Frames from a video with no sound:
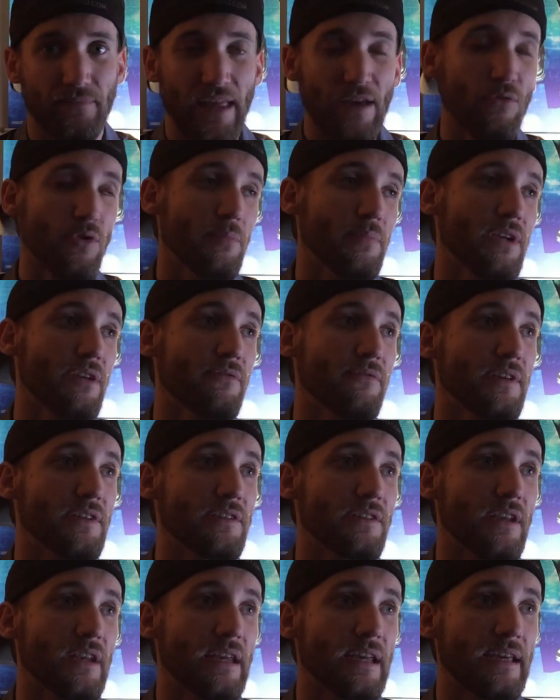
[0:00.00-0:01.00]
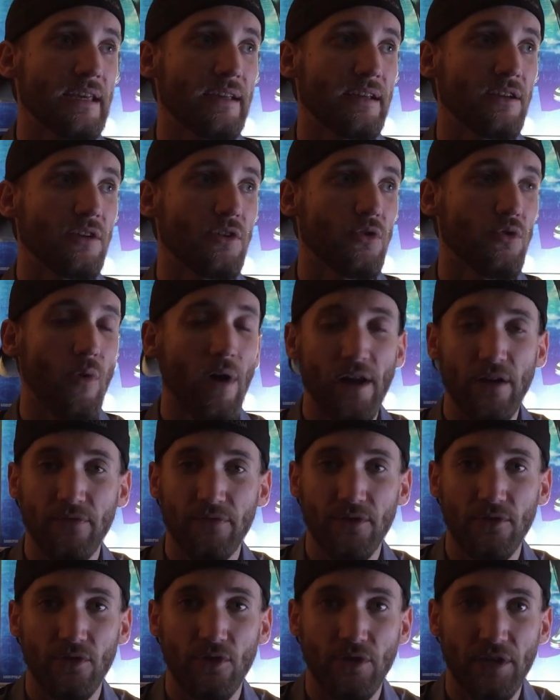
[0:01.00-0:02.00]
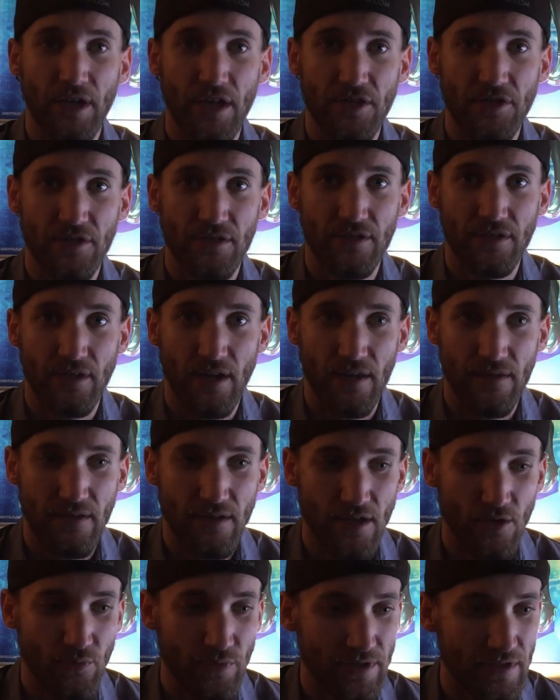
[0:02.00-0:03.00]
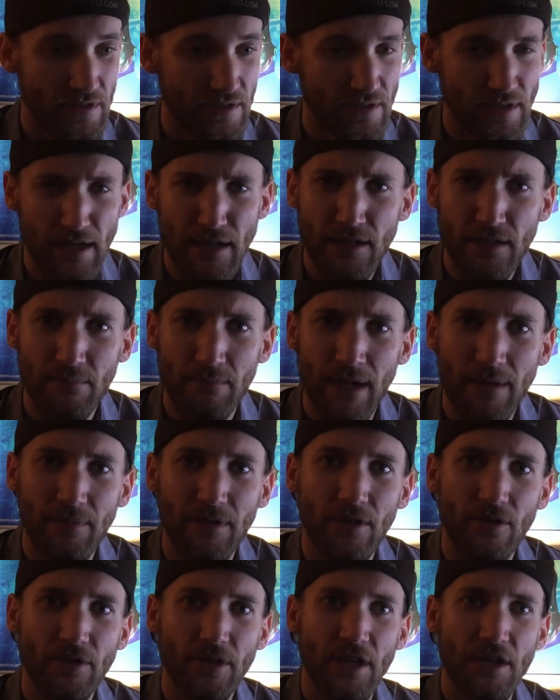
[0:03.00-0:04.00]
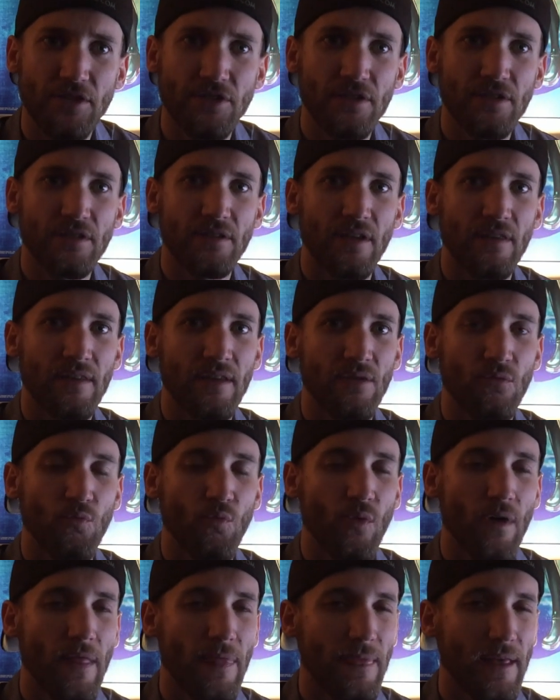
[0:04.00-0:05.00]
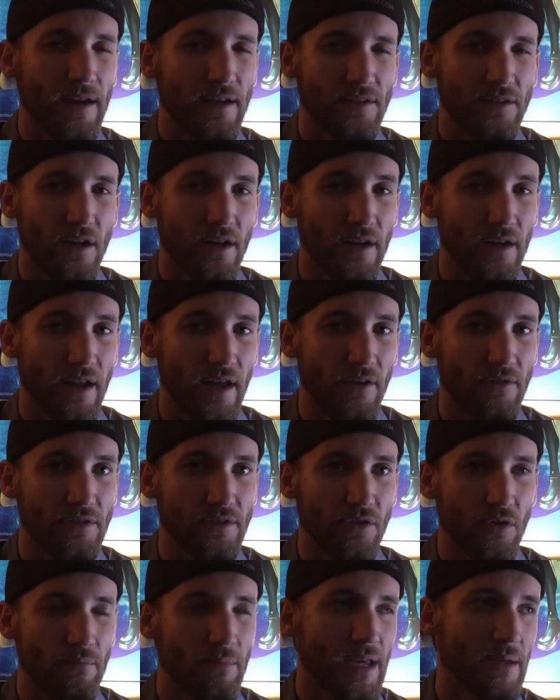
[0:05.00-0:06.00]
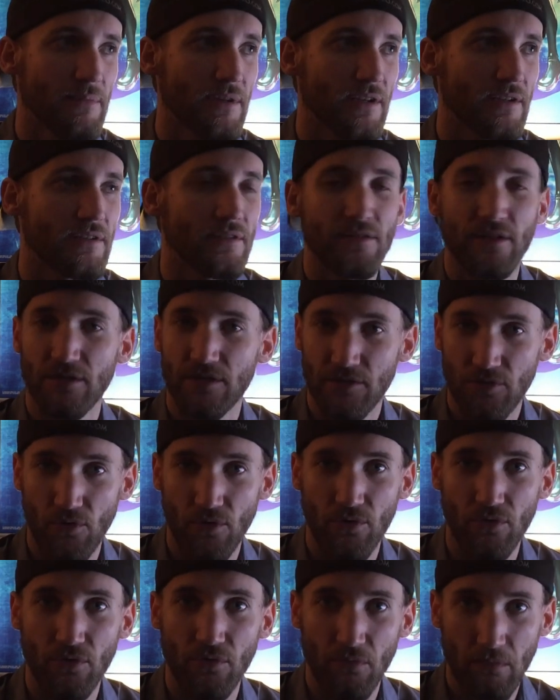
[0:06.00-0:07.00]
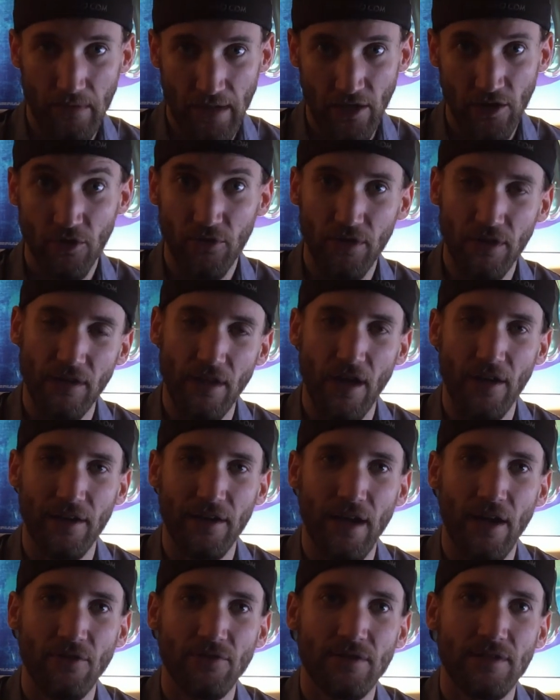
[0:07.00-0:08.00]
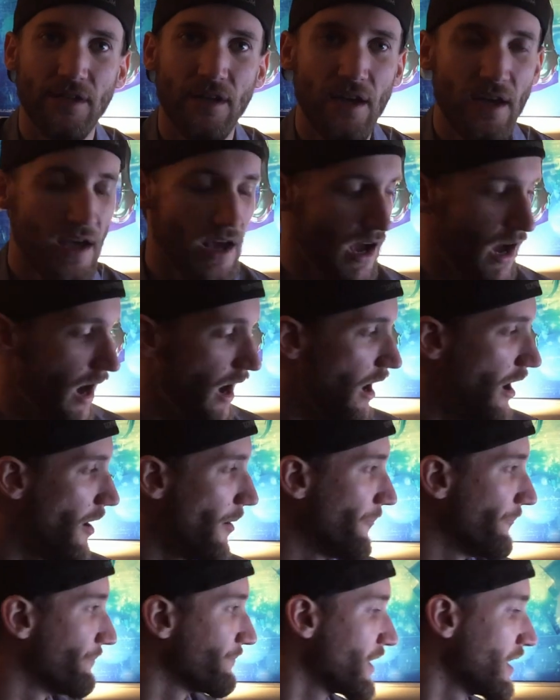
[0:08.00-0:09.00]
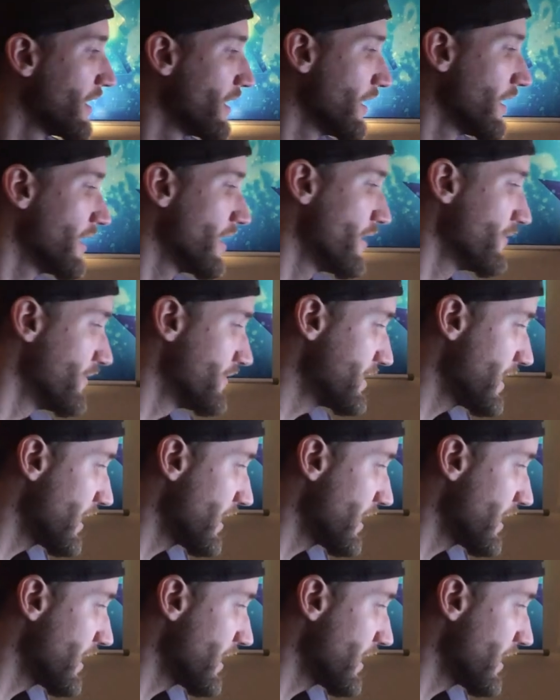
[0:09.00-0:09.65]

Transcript: They will be visiting quite a few locations. I think it was 6 maybe locations, and then 1 that is unannounced, or maybe it's 6 total including the unannounced. If